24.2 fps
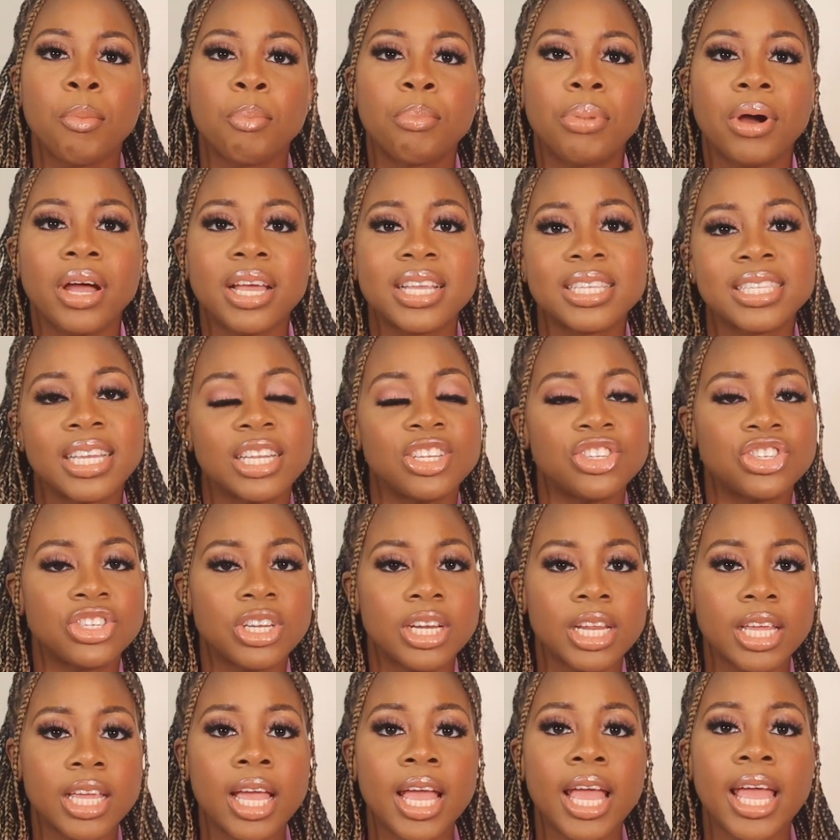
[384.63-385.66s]
But
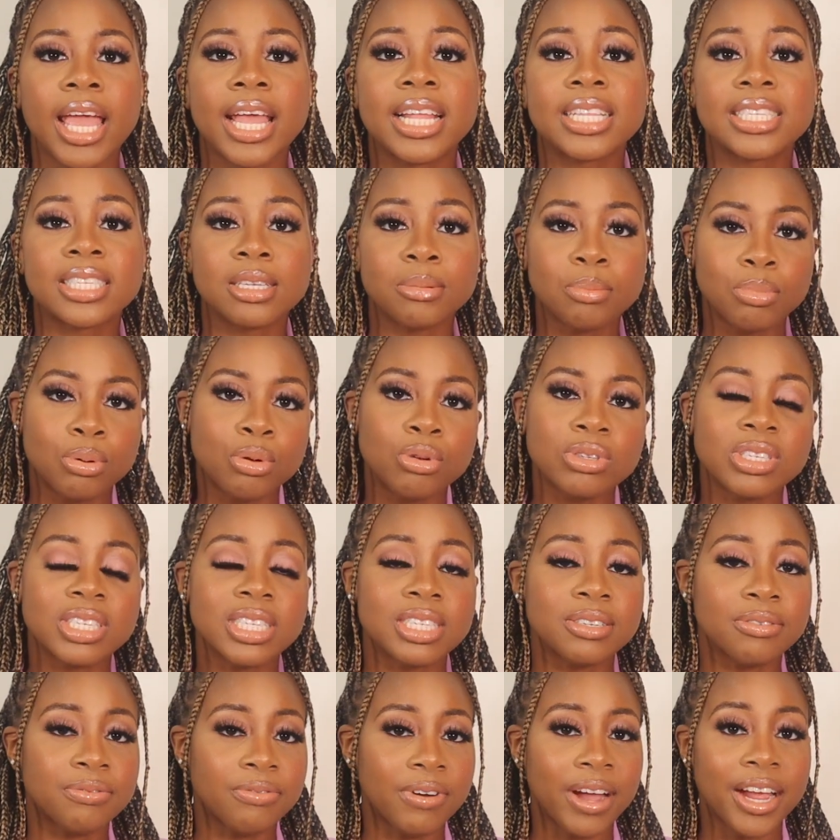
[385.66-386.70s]
essentially, it's
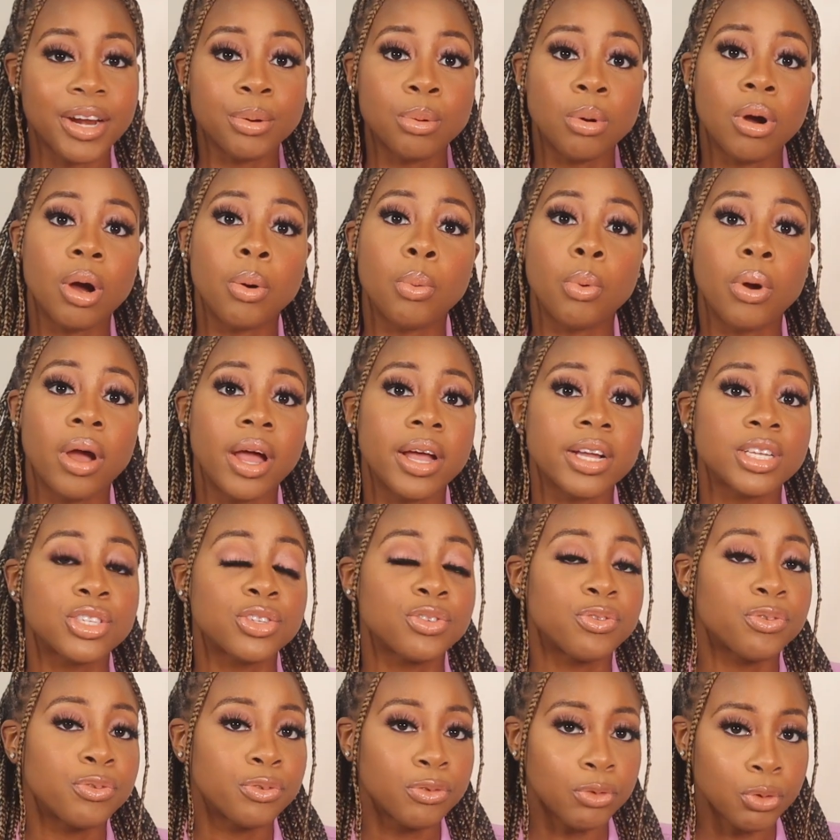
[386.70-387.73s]
important to find what works
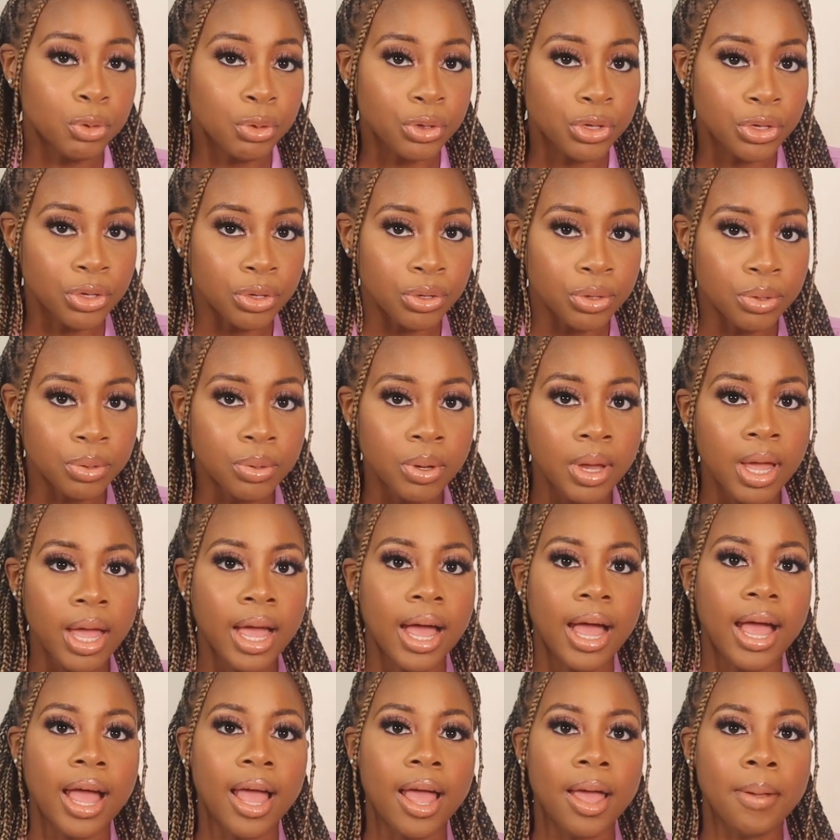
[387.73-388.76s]
for you,
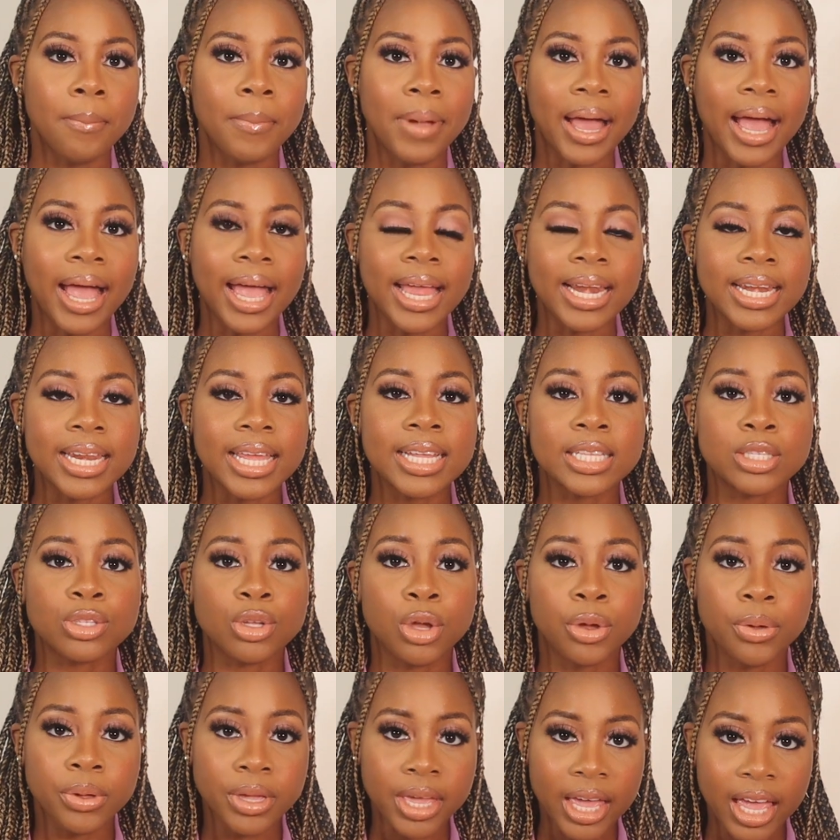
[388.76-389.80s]
and it's
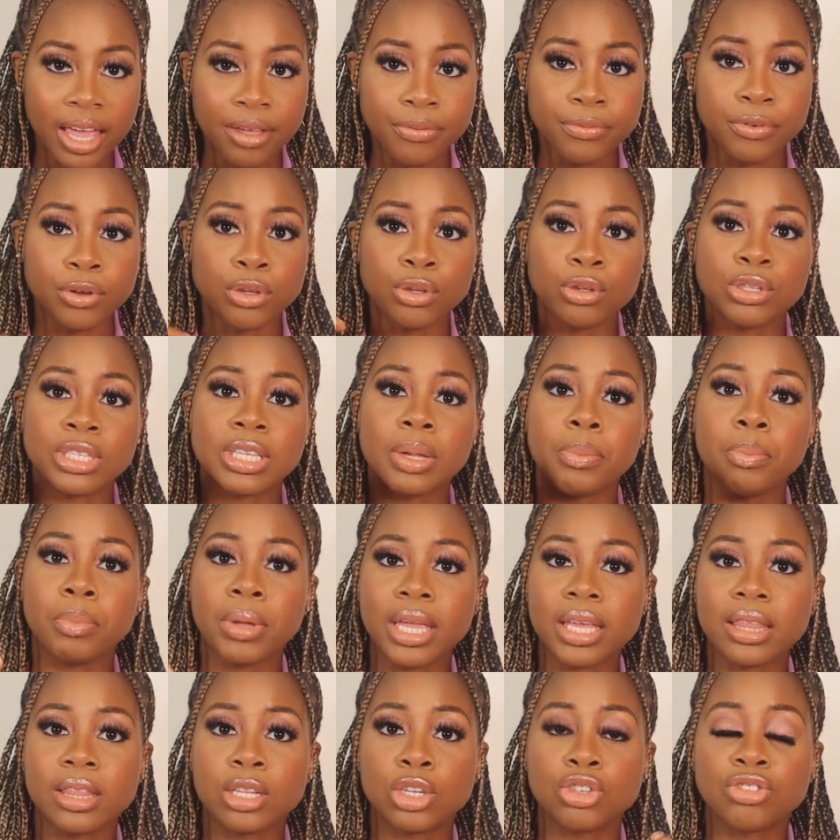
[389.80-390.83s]
okay for you to
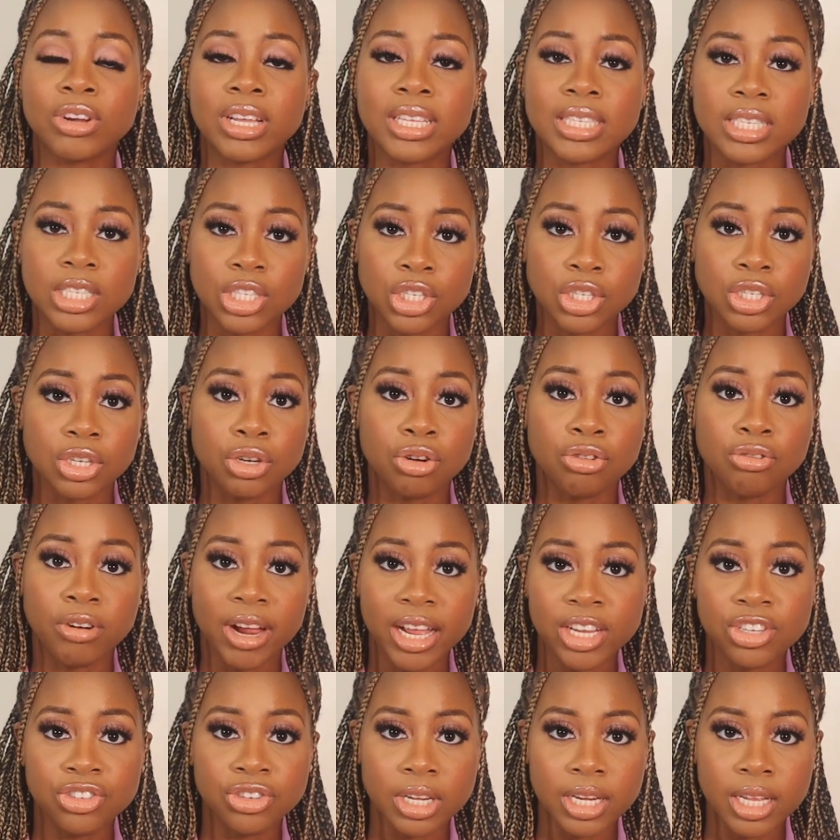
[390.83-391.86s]
make the transition
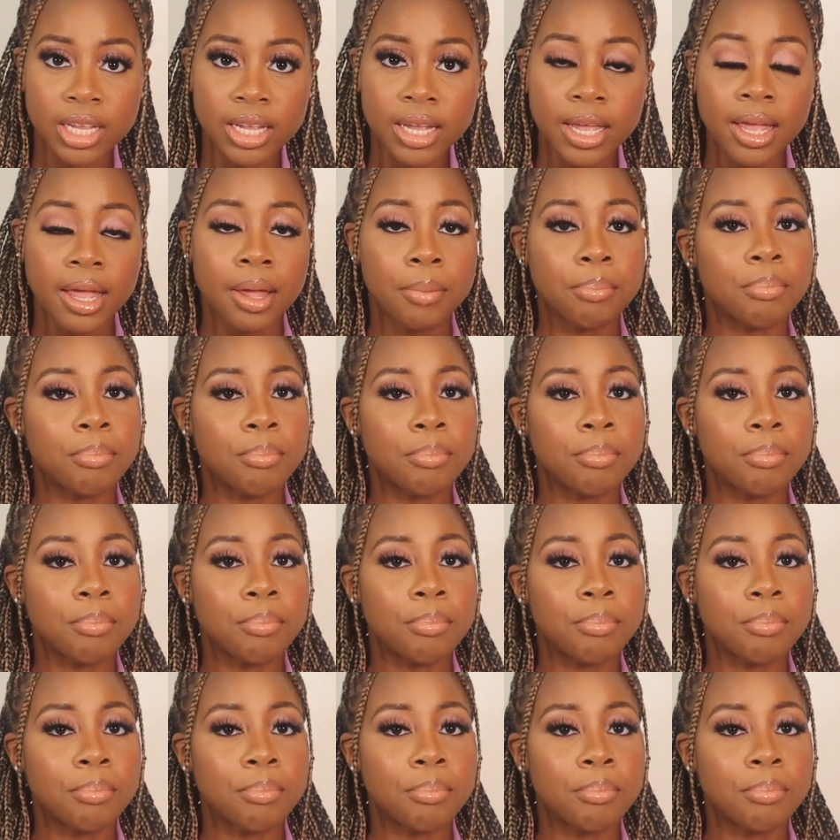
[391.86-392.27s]
gradually.